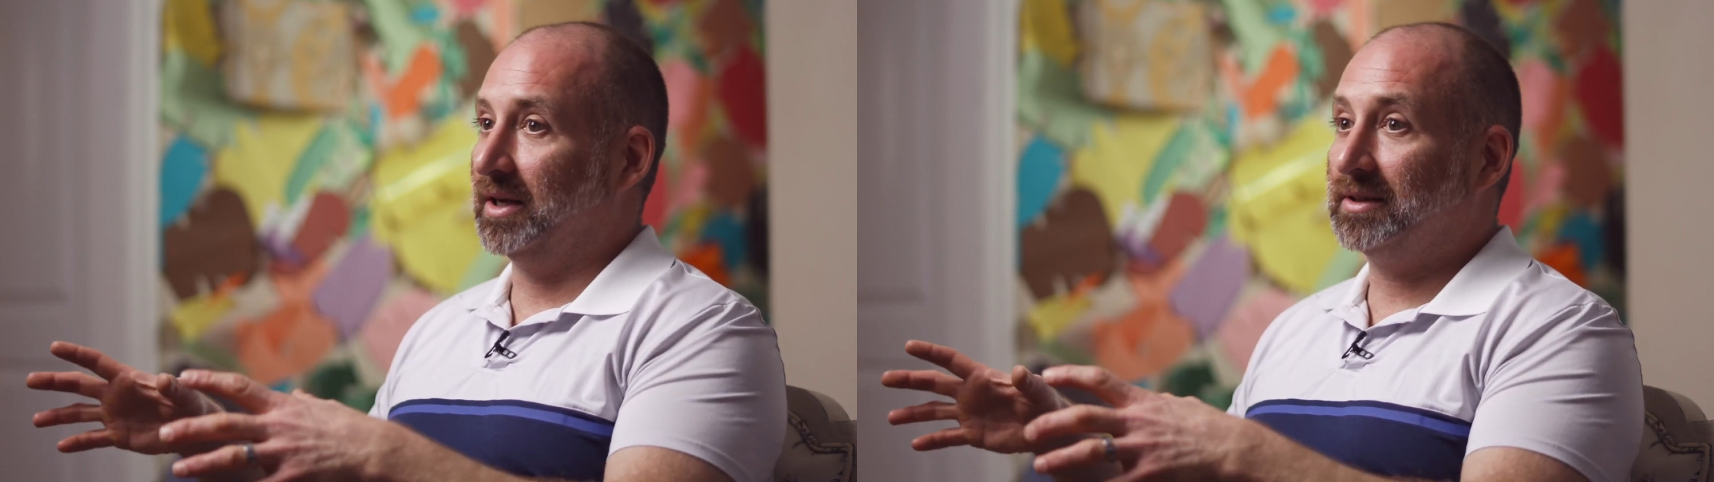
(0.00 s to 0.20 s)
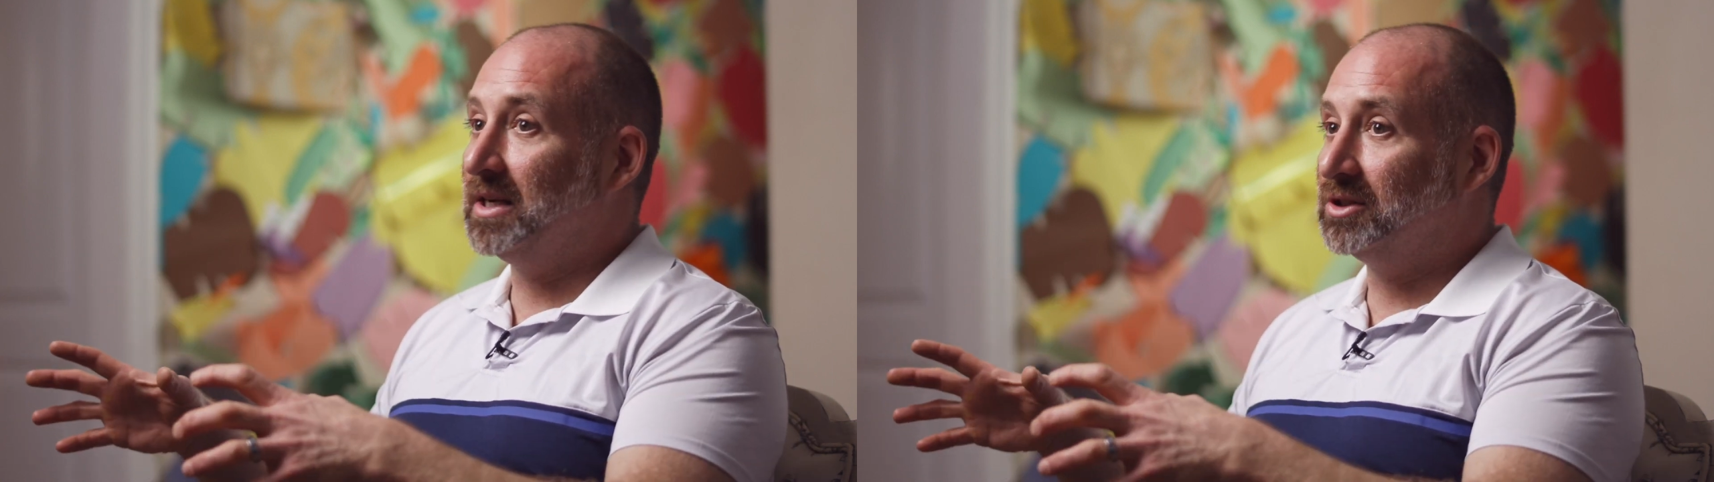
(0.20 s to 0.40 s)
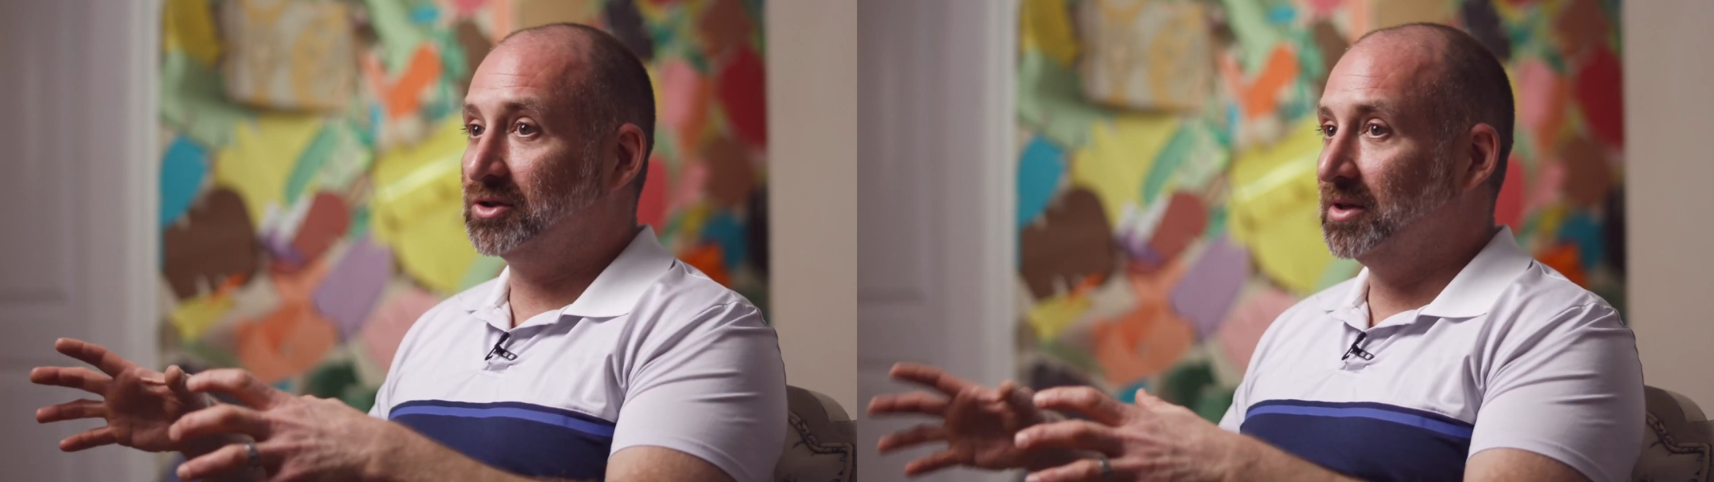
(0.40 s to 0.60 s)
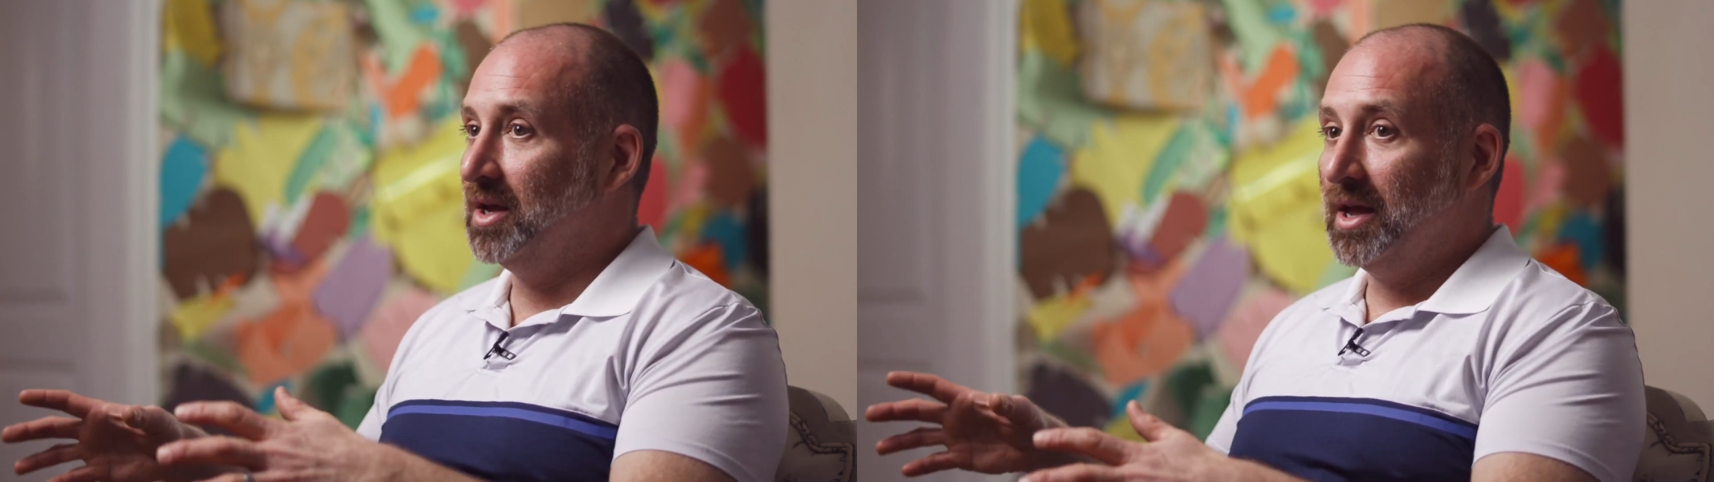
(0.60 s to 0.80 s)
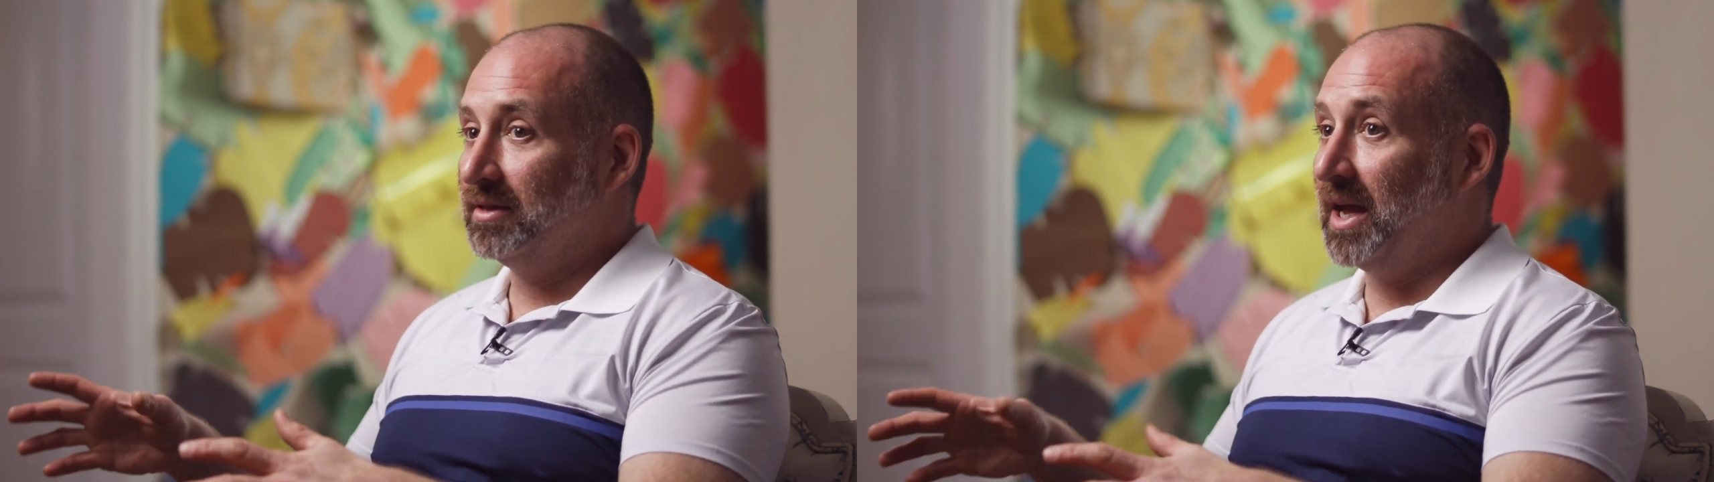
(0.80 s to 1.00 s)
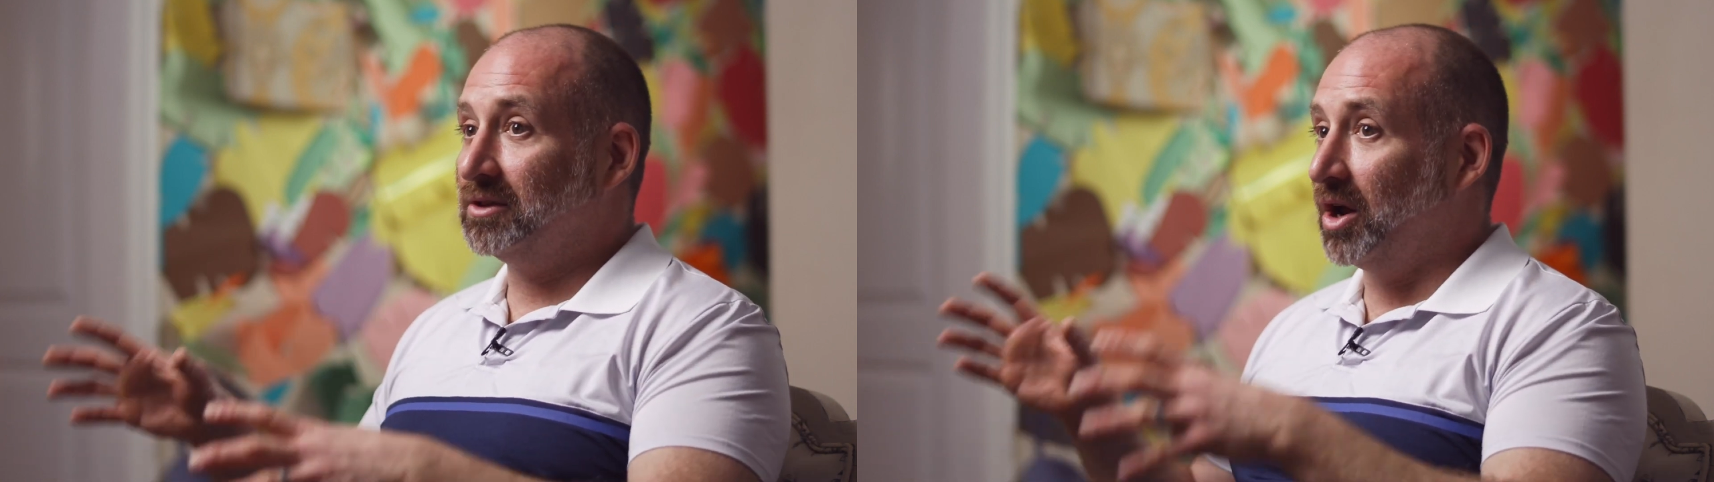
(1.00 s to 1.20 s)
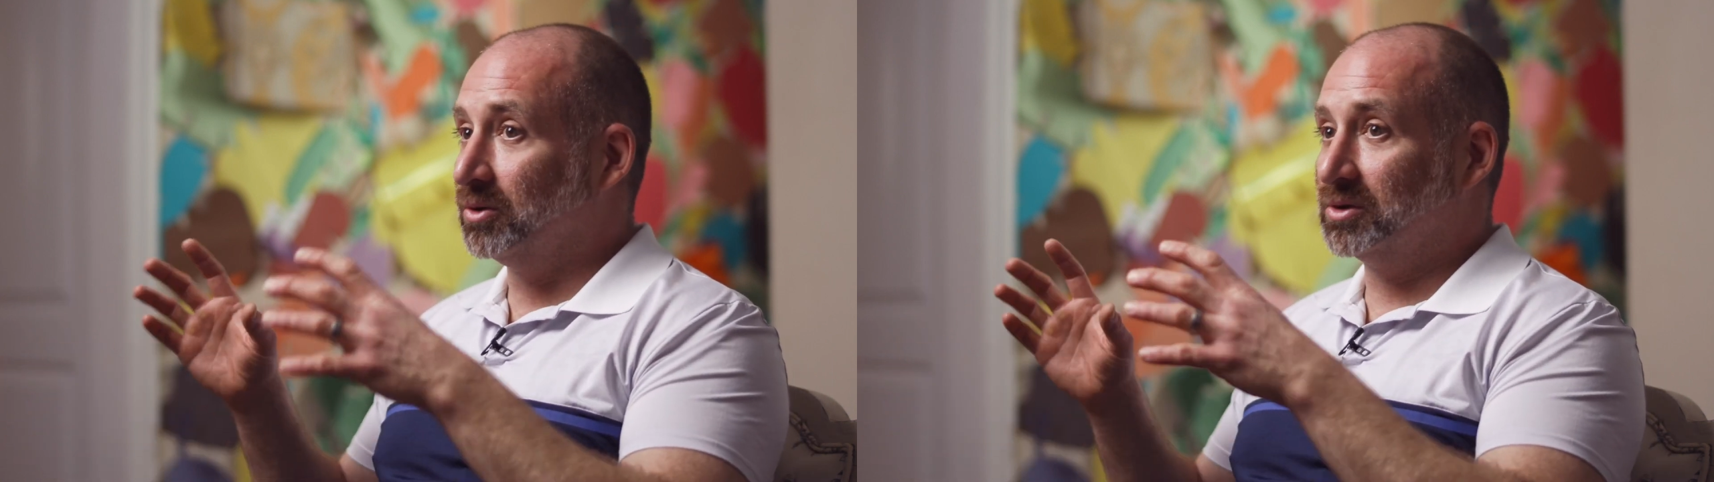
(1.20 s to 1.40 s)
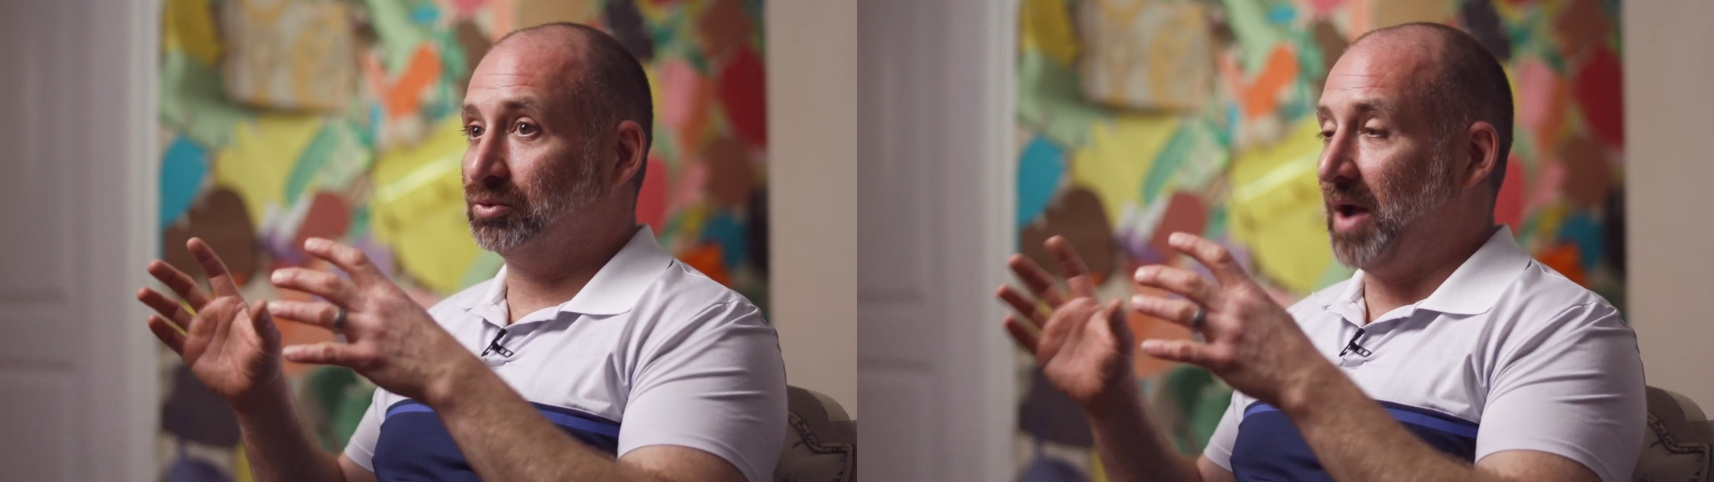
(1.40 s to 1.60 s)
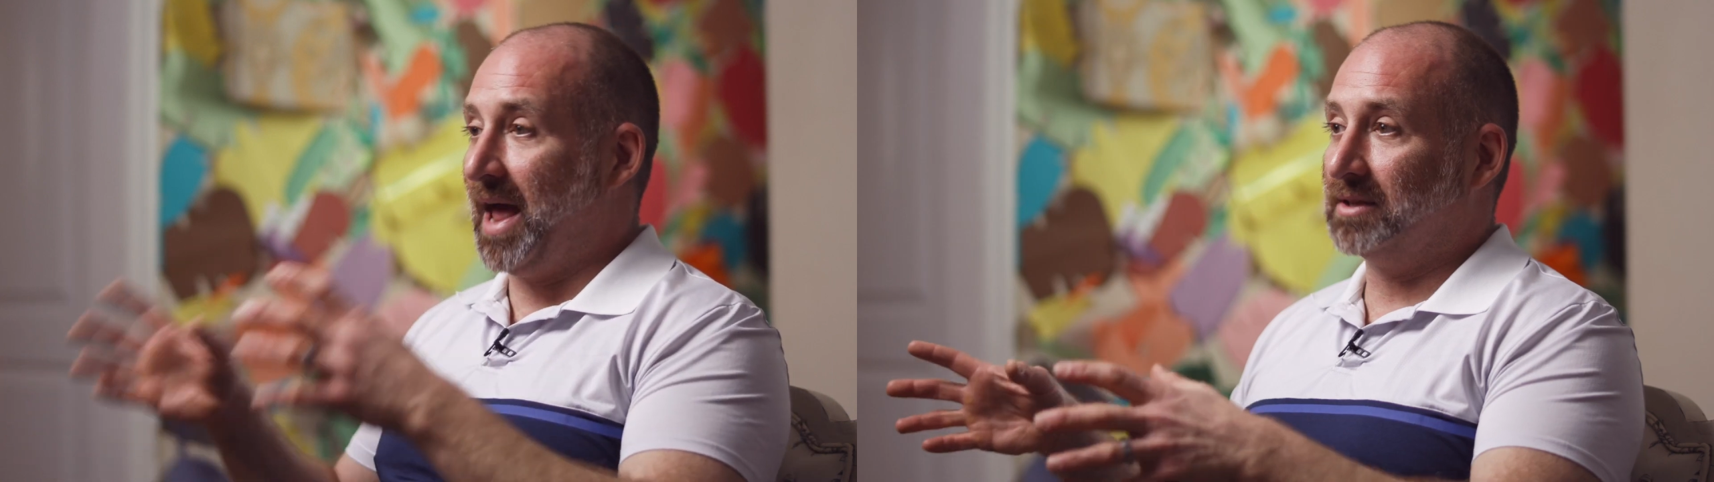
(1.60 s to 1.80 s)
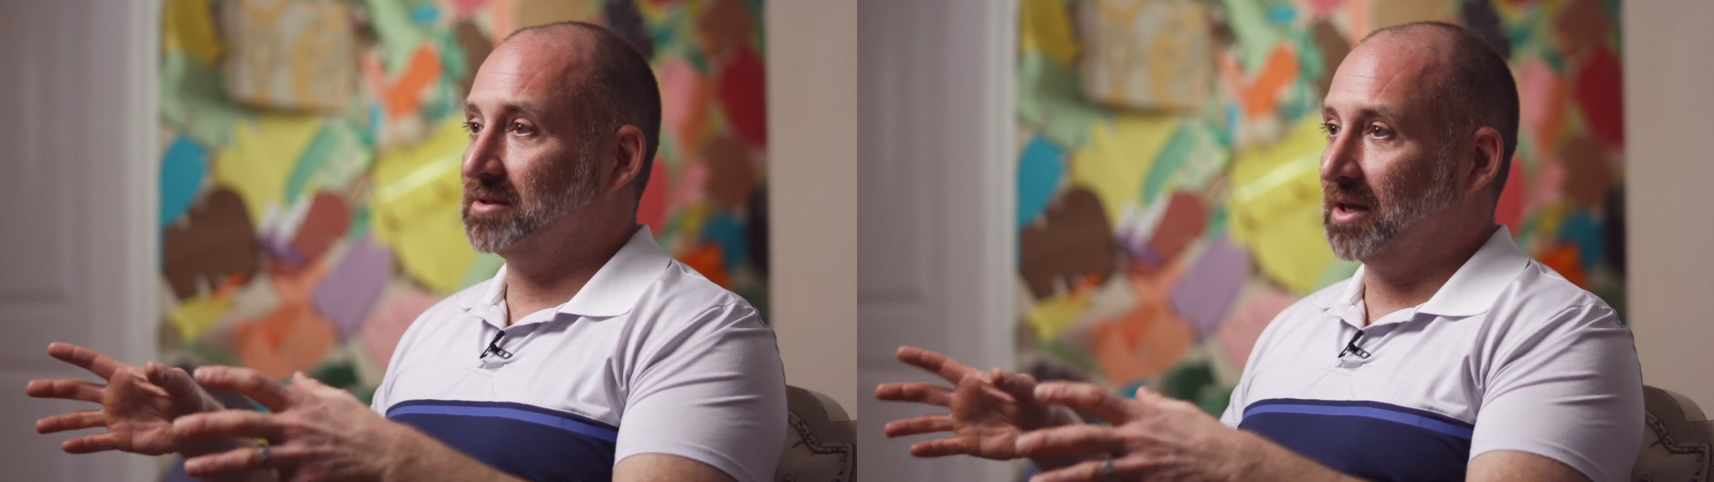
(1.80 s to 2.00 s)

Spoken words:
Like, they thought it was the raddest